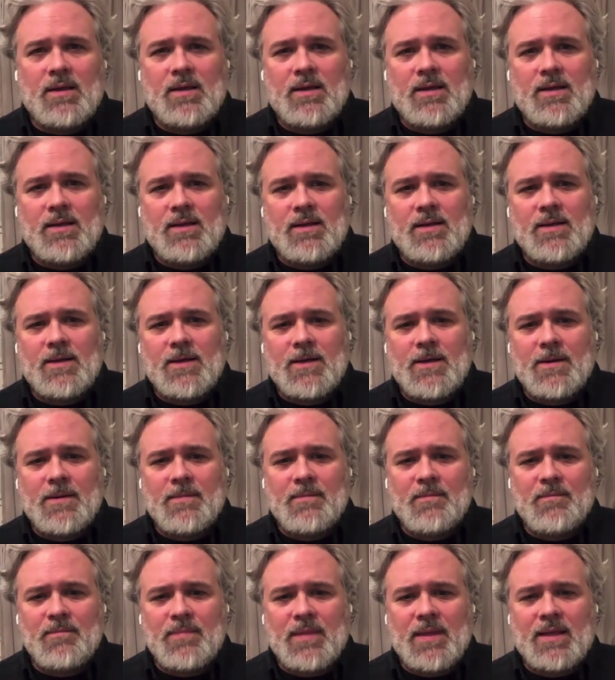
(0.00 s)
and
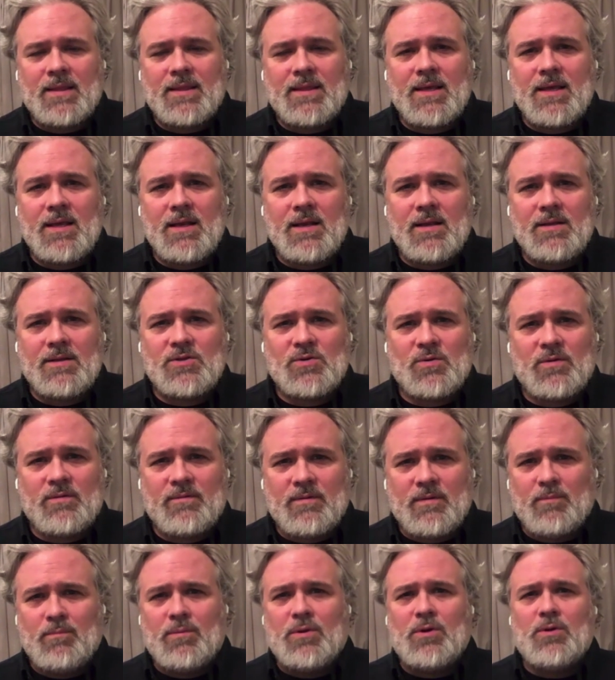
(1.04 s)
um, I think it,
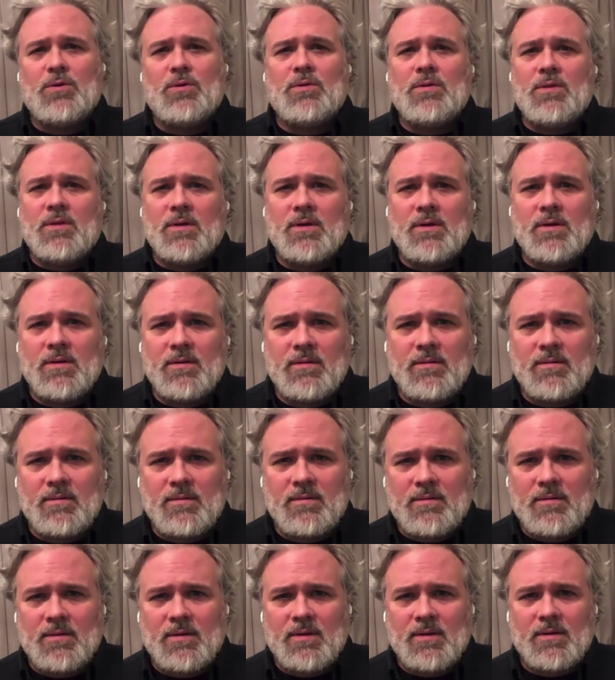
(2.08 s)
sort of imbued the